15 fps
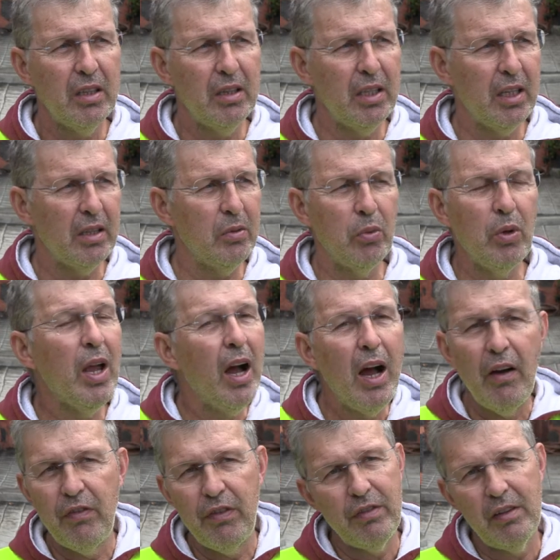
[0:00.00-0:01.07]
that we
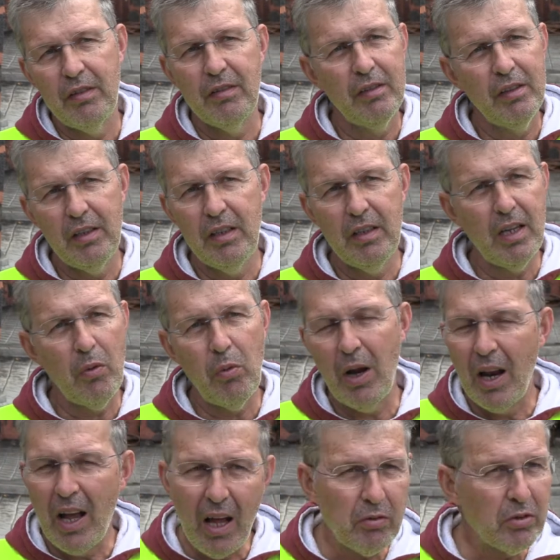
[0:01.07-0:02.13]
have in our
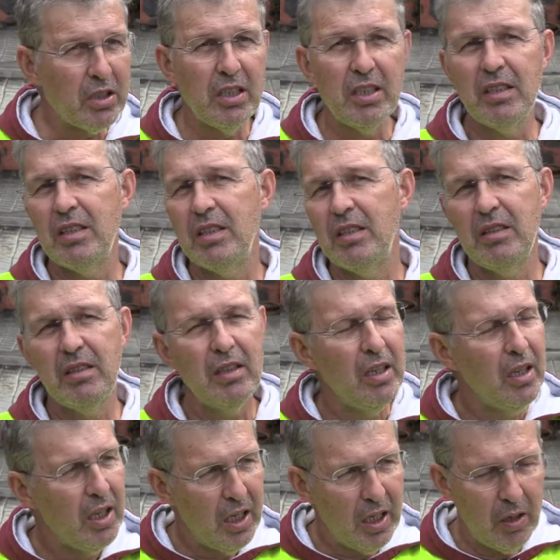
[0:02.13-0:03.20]
houses, in,
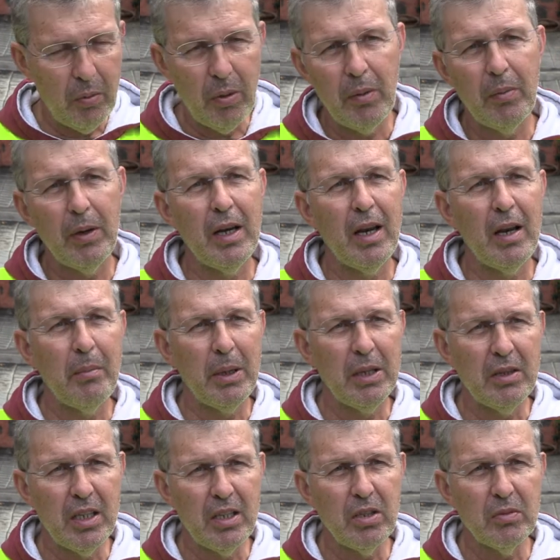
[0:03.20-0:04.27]
in our banana
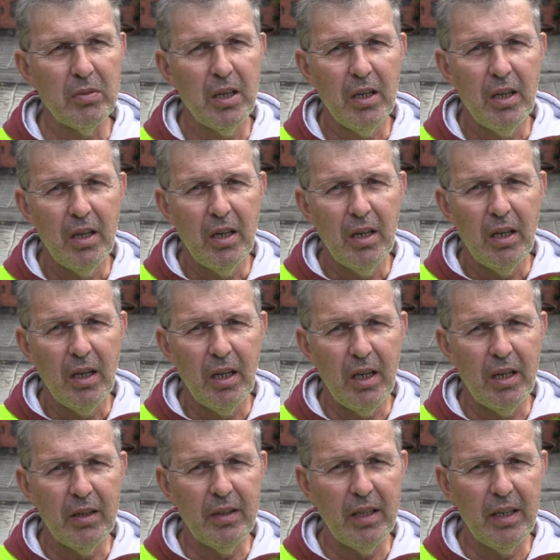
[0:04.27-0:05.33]
plantation.
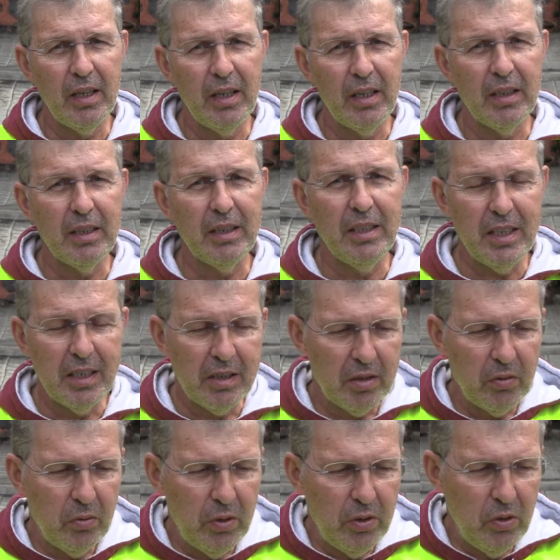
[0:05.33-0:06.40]
And uh, just
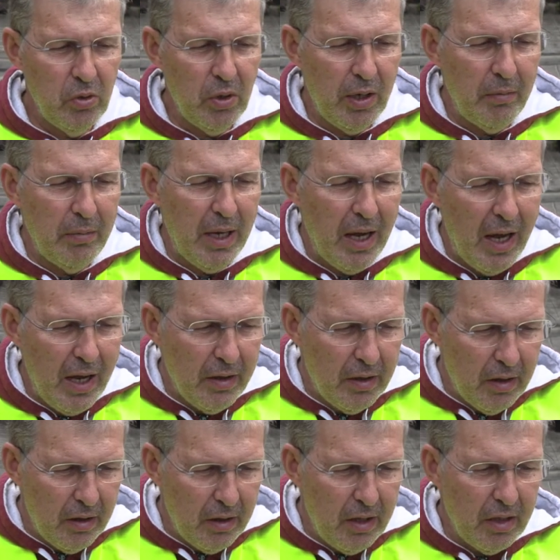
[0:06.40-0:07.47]
when you are behind
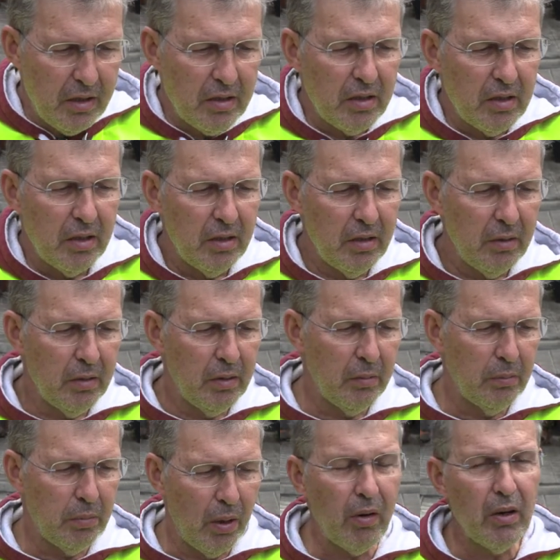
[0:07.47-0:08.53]
this uh,
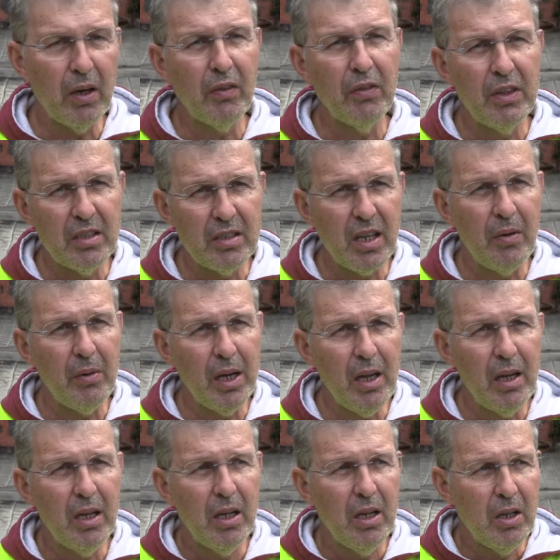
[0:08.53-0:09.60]
burning of this area,
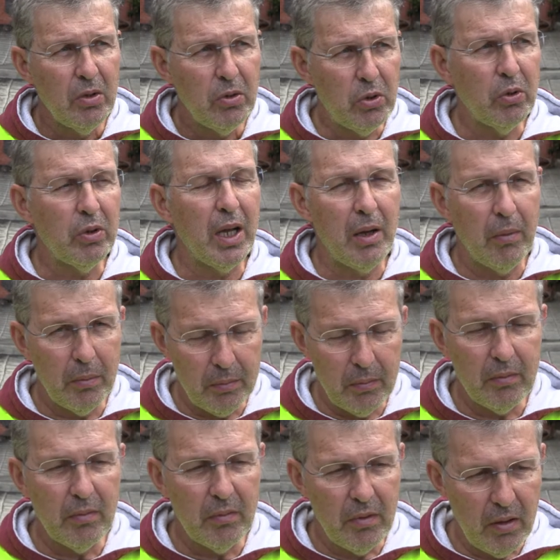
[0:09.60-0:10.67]
you can
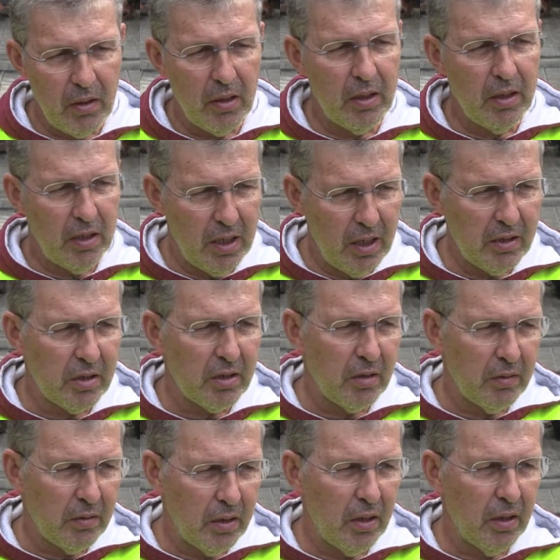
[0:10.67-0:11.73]
uh, yes
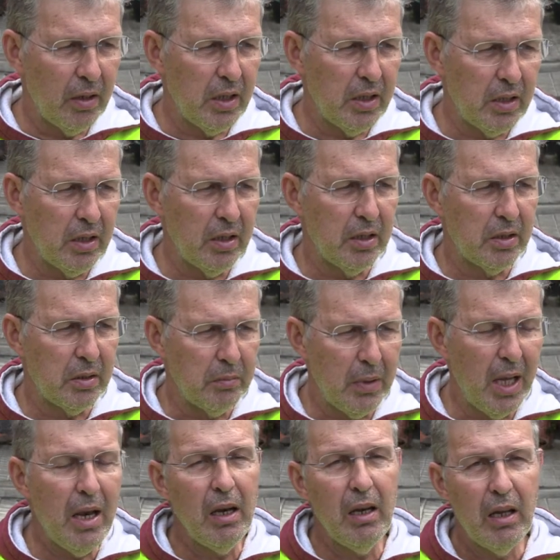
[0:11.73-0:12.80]
uh,
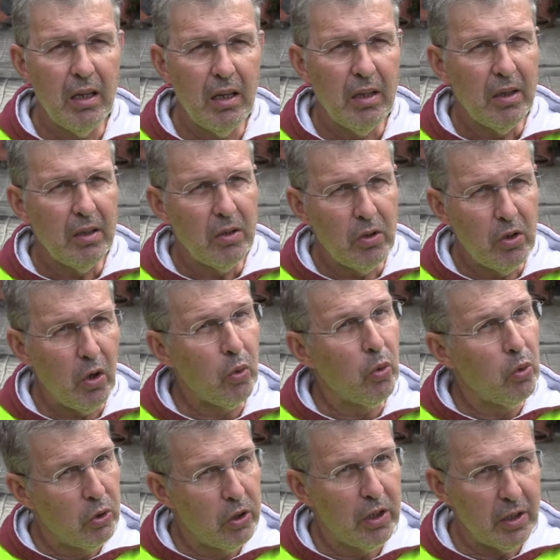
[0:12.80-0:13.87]
smell no
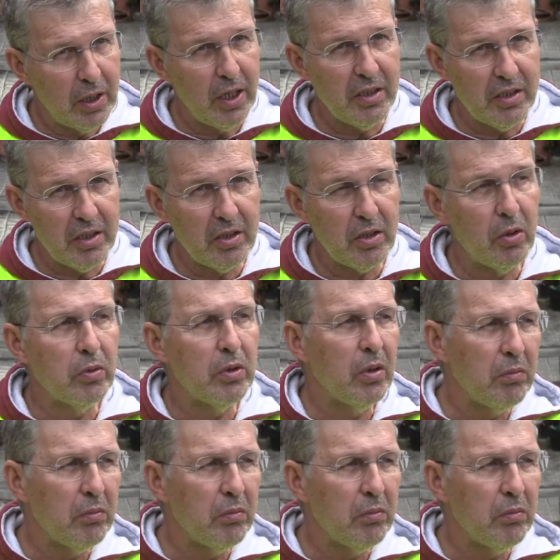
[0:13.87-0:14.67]
good gases, or